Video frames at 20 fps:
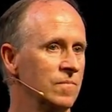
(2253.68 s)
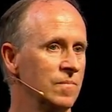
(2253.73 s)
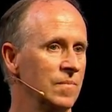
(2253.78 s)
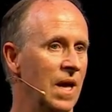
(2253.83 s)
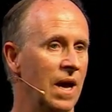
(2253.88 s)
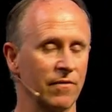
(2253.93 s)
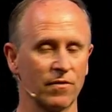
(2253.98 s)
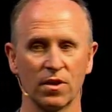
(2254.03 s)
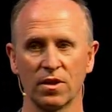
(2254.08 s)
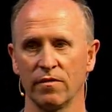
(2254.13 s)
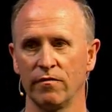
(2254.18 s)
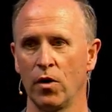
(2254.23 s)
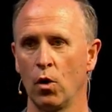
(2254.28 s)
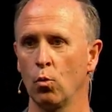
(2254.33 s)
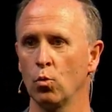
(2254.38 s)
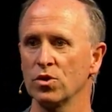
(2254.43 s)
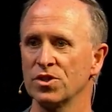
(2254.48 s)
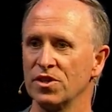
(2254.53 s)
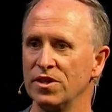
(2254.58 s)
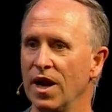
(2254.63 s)
After the vote
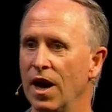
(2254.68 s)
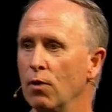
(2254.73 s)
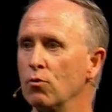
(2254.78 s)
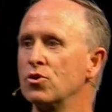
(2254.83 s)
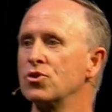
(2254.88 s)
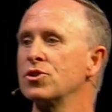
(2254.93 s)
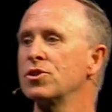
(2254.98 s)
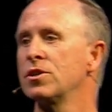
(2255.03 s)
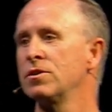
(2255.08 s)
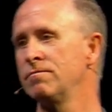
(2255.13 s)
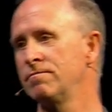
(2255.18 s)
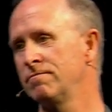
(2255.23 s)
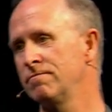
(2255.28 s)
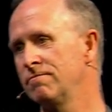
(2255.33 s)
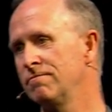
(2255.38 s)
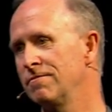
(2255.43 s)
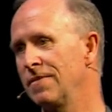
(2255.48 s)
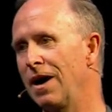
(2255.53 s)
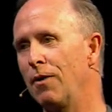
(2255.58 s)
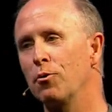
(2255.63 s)
was announced,
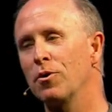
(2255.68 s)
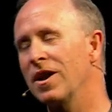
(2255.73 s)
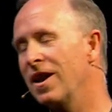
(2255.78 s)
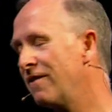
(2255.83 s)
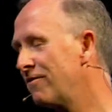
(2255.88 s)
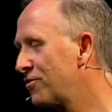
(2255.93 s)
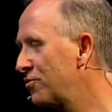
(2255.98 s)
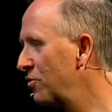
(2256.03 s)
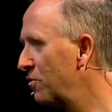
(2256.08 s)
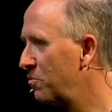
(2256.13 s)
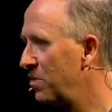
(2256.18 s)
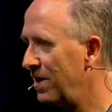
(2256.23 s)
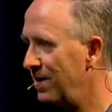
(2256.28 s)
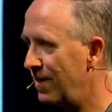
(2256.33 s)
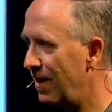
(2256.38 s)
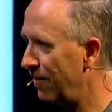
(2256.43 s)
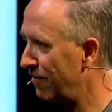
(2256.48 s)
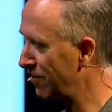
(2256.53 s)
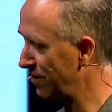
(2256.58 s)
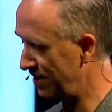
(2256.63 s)
I would love to have been
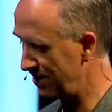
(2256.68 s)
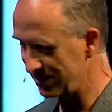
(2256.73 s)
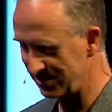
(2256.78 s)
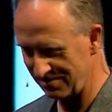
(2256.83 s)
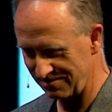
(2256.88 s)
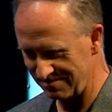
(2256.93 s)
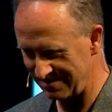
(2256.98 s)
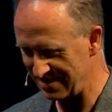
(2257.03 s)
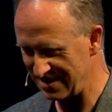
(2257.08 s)
there for this.